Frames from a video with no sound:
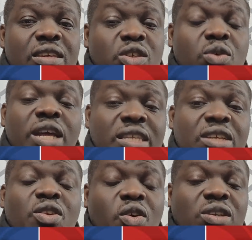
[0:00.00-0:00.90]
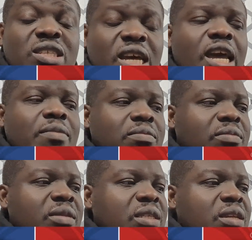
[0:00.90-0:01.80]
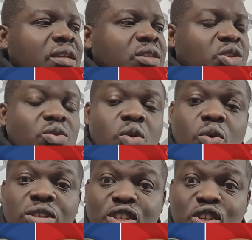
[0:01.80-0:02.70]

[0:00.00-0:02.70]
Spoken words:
So that's a long time to hold a